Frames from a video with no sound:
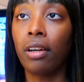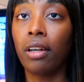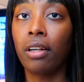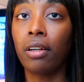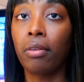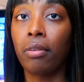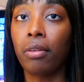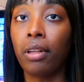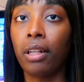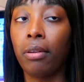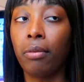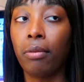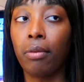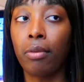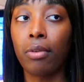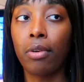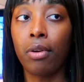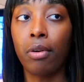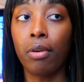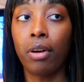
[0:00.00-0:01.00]
I don't really
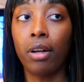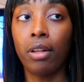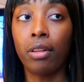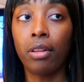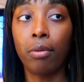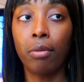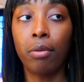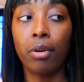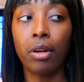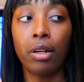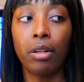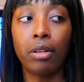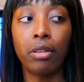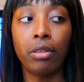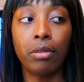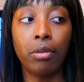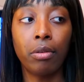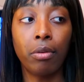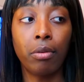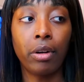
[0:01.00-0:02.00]
know all the
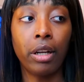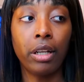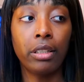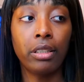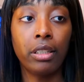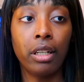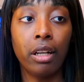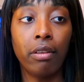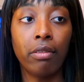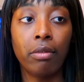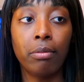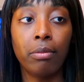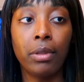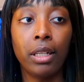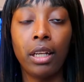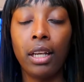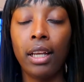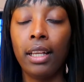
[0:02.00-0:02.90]
word rest of them.